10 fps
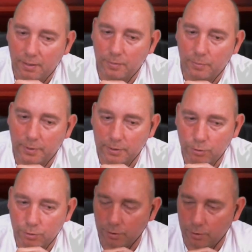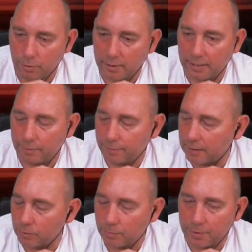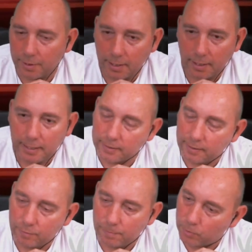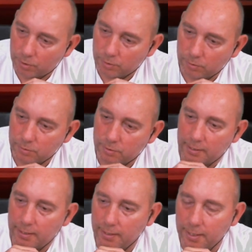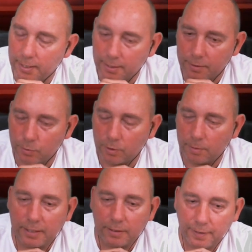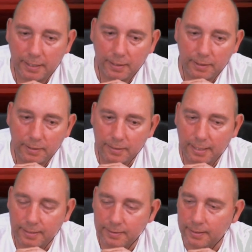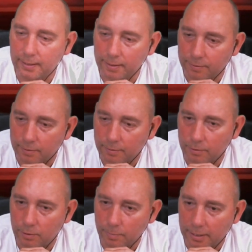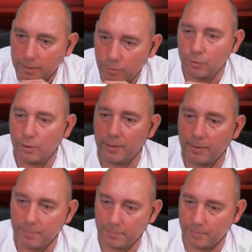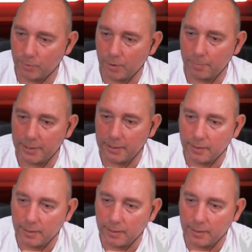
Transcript: Well, just to clarify something there, I never burnt any ants with a magnifying glass as a kid. You might have done, Tony, but not me.